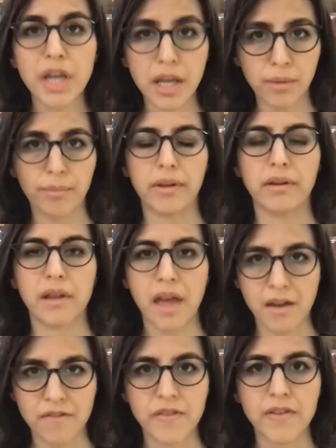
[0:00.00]
genuine
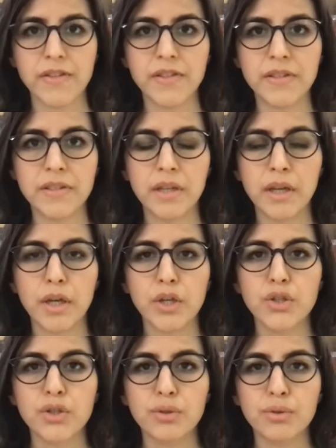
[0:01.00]
efforts
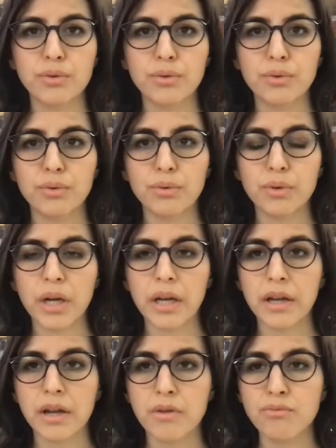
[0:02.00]
to
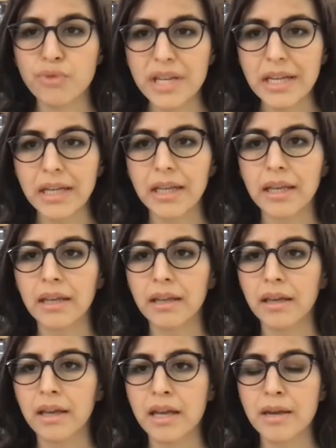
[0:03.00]

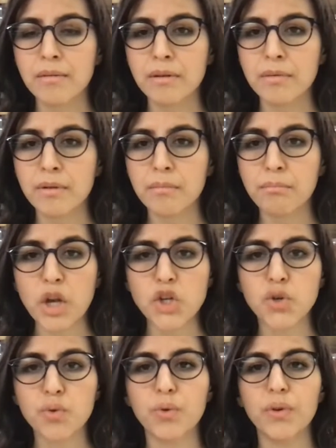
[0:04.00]
really make
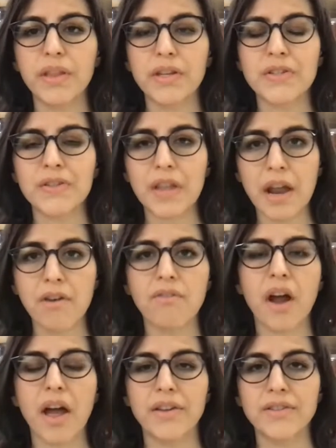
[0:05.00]
sure that their
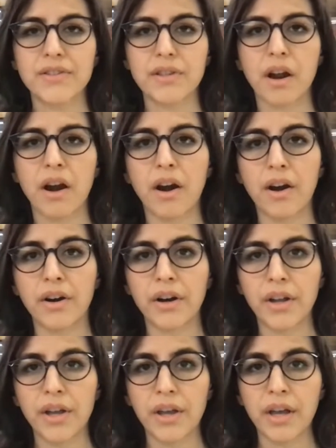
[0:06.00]
rights are
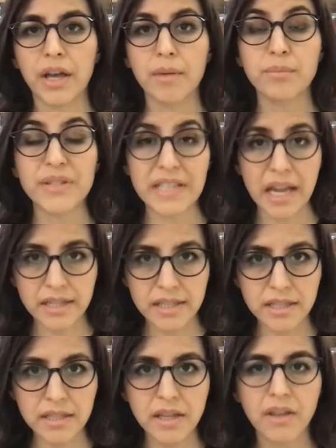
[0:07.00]

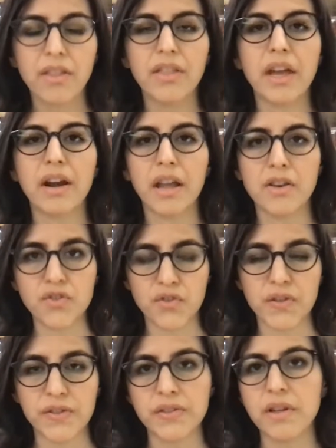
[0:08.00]
protected, their
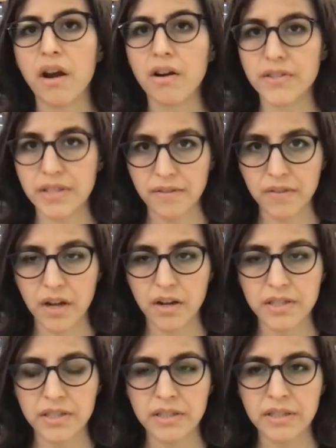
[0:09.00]
interests are
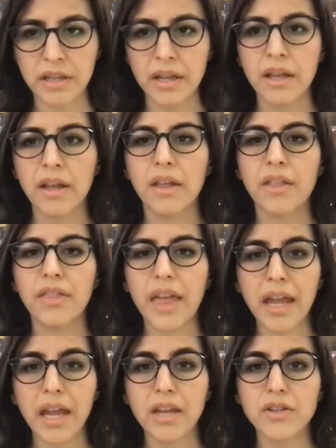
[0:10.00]
safeguarded.
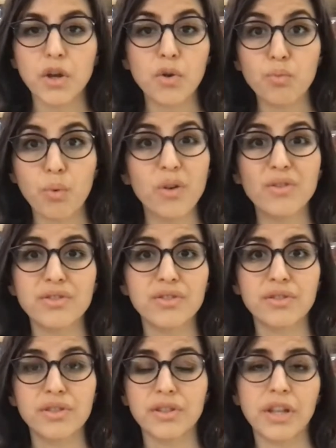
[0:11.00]
They
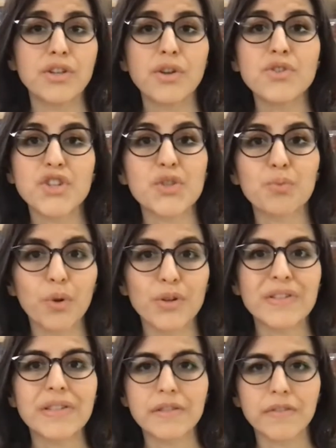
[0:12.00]
don't just
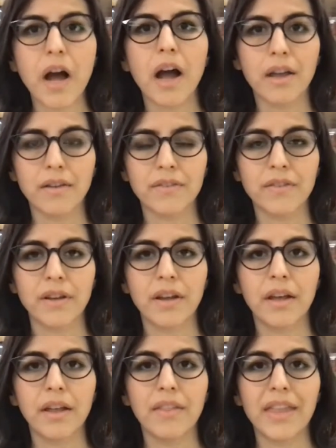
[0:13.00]
want to survive.
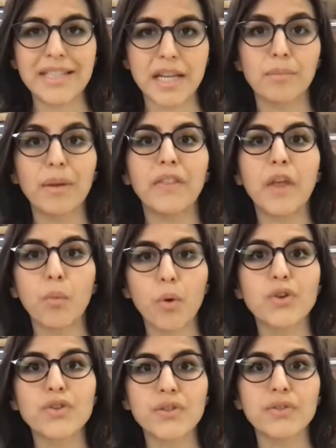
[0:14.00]
they tell me they
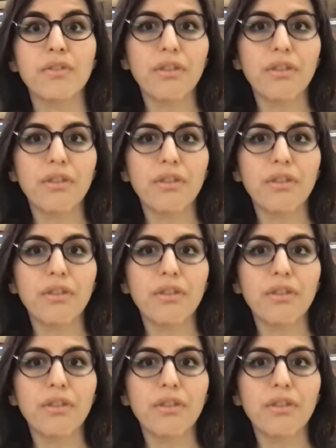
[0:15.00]
want to